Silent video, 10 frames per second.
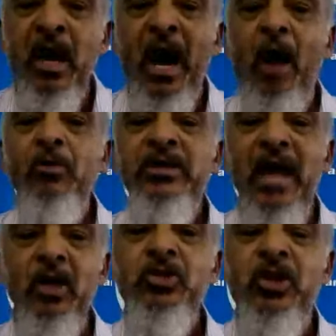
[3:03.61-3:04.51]
Our
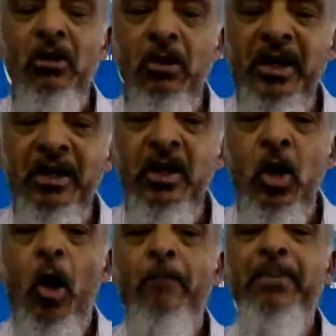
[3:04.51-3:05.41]
young children
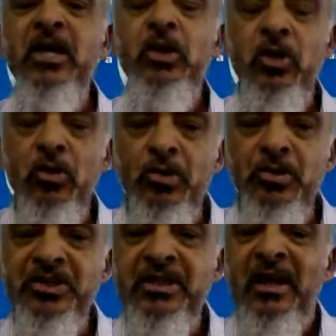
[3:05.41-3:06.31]
are being
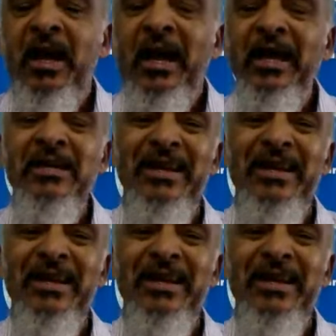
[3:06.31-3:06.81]
used in